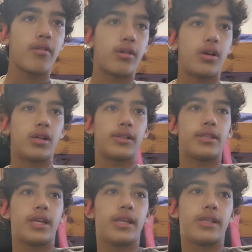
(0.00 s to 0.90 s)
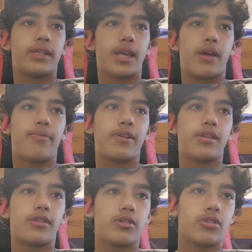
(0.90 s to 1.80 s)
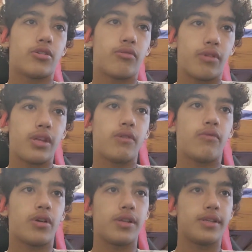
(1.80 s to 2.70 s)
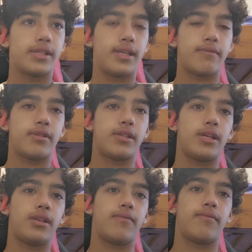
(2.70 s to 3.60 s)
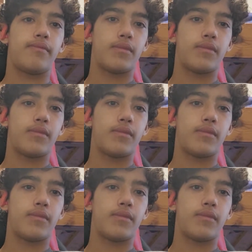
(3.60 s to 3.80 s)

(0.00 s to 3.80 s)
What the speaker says: the Saints at Panthers 21-17.